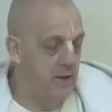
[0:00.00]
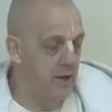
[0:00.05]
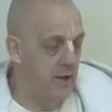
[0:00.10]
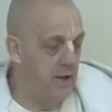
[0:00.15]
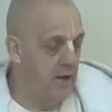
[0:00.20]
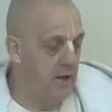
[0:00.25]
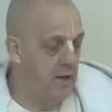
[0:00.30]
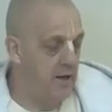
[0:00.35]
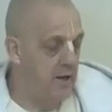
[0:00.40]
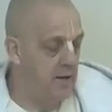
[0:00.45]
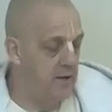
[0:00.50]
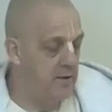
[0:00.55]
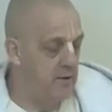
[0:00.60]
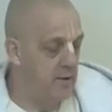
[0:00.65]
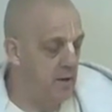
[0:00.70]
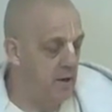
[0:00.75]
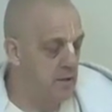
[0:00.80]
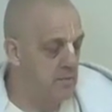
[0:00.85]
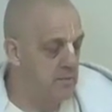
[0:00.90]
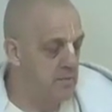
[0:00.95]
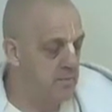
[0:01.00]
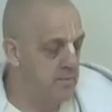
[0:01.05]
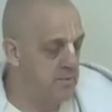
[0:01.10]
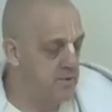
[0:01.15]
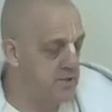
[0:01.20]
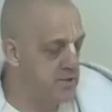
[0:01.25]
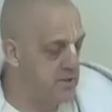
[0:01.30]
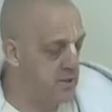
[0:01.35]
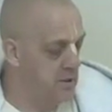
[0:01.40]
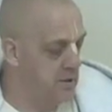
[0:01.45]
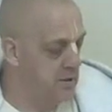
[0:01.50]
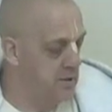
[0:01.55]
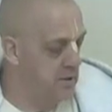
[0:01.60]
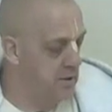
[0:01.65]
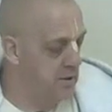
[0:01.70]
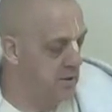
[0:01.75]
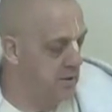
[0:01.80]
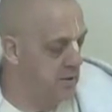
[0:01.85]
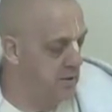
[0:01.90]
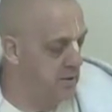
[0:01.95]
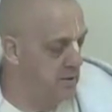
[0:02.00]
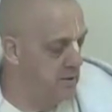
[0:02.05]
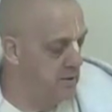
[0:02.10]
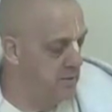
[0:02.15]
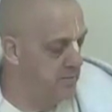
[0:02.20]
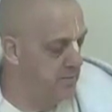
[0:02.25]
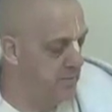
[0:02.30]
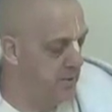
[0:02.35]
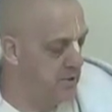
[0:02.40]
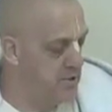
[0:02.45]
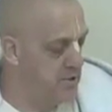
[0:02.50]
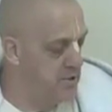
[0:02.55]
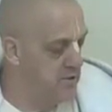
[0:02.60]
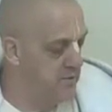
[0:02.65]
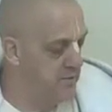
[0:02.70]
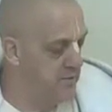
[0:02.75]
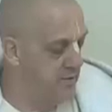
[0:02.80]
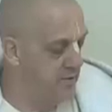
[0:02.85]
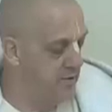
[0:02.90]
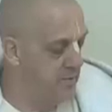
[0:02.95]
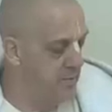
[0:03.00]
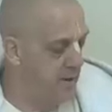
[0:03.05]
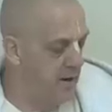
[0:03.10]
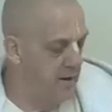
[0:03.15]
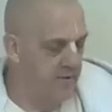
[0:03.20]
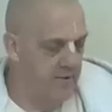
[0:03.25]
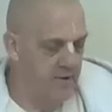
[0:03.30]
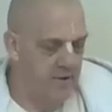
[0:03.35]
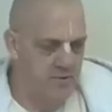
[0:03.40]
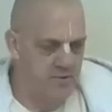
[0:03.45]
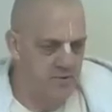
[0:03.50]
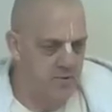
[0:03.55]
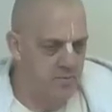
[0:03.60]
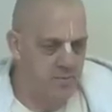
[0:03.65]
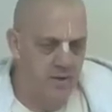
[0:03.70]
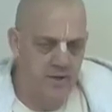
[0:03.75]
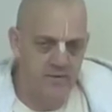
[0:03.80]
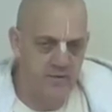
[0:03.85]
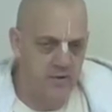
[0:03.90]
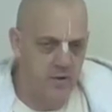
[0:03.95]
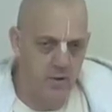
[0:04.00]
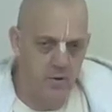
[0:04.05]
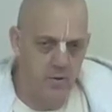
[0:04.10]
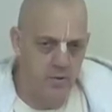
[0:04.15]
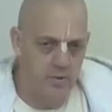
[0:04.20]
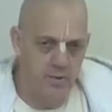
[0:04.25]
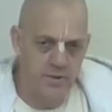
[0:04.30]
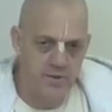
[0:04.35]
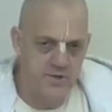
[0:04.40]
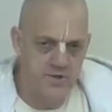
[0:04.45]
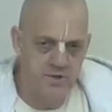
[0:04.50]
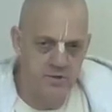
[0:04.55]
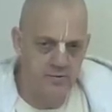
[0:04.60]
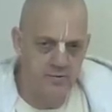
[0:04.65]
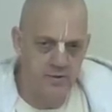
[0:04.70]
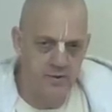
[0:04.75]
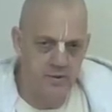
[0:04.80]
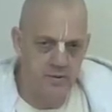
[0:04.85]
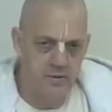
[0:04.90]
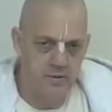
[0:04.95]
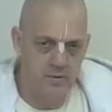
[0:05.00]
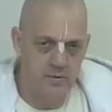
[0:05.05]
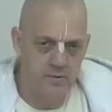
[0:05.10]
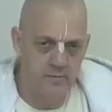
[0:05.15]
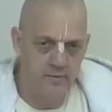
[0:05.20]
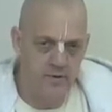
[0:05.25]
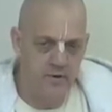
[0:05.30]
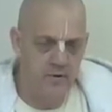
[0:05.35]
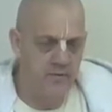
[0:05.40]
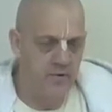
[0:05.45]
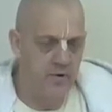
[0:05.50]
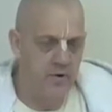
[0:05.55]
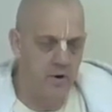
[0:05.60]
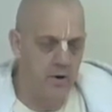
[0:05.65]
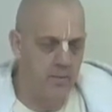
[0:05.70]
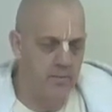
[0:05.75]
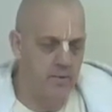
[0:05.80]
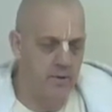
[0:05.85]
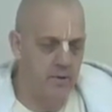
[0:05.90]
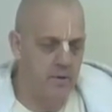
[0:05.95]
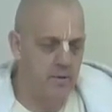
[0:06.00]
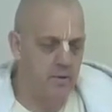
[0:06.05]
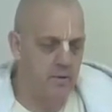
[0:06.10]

And I remember seeing the pictures of the paraphernalia. It was all made of gold and silver, very, very opulent.